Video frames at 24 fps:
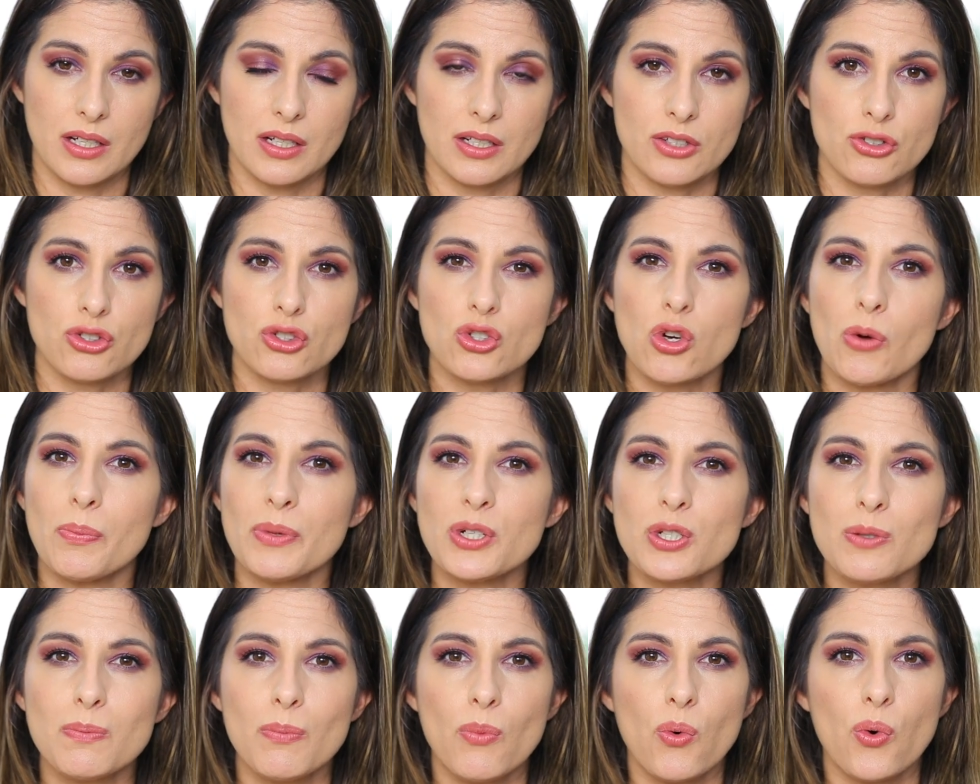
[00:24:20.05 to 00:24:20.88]
So
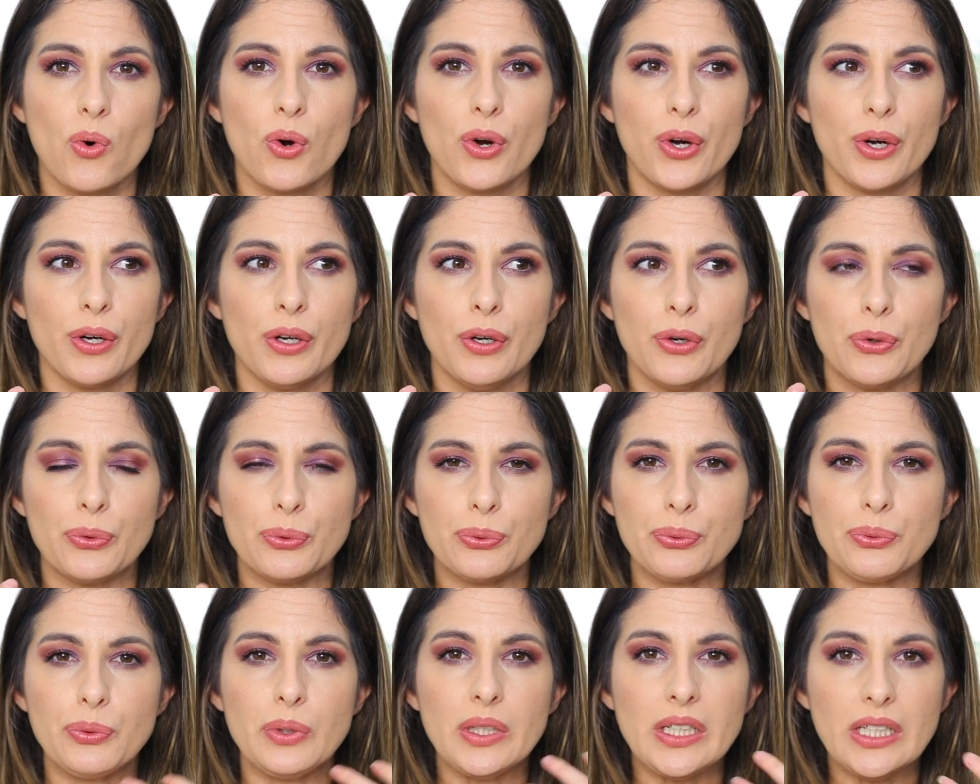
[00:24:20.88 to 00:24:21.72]
much more
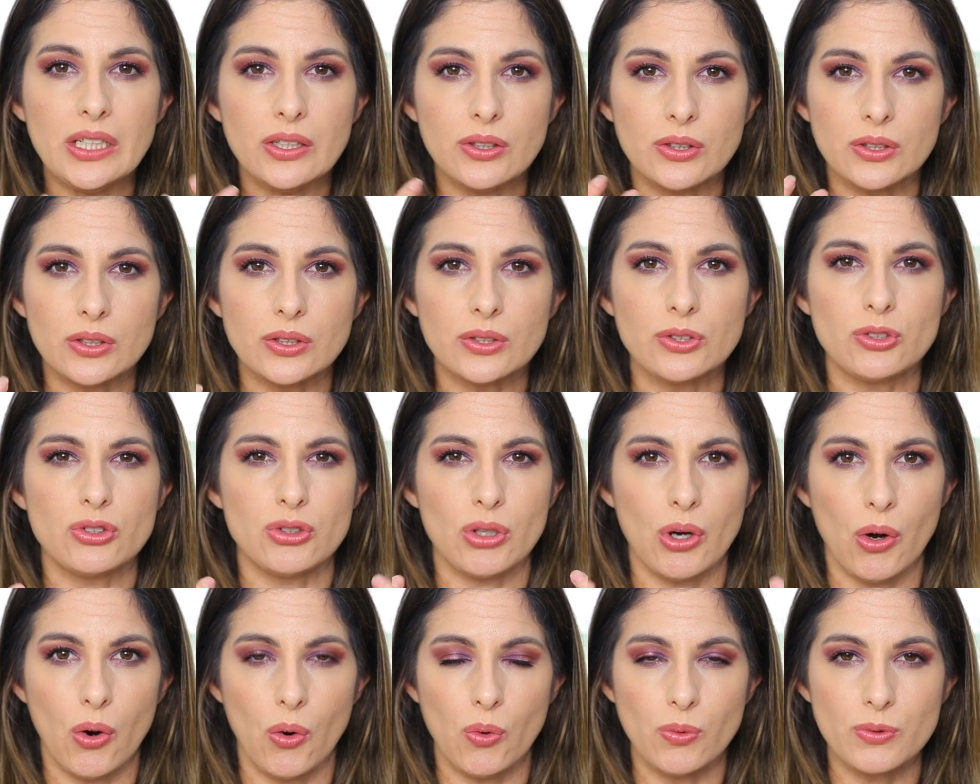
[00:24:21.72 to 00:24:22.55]
real
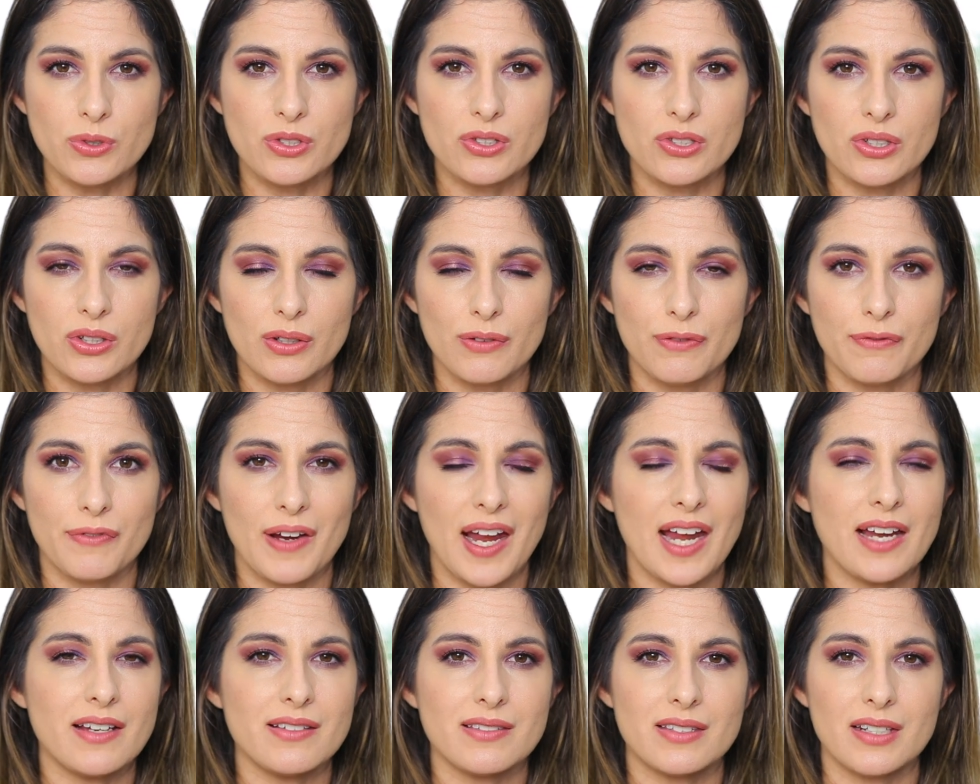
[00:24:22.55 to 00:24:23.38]
tones to the
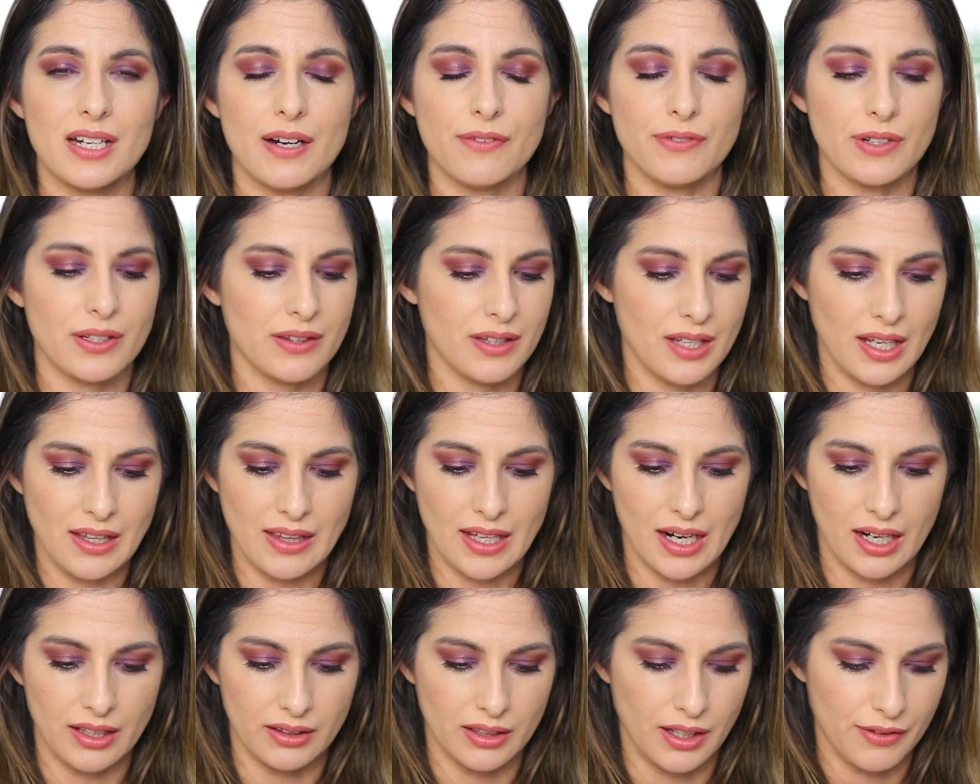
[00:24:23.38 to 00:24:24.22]
face and everything
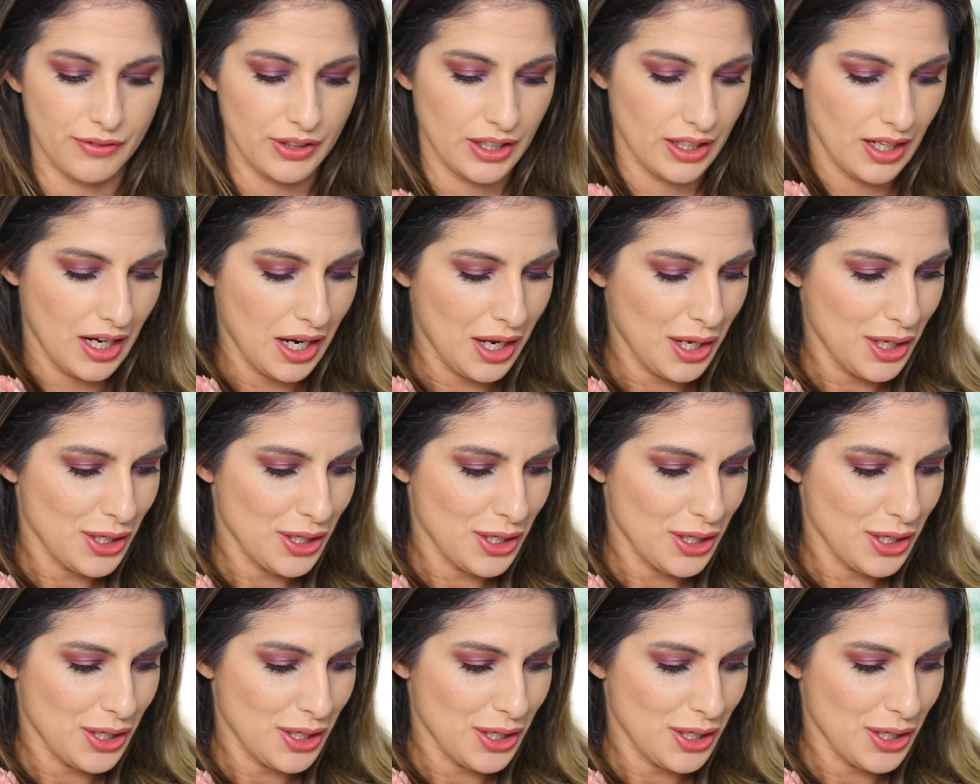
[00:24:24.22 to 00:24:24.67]
that I love it.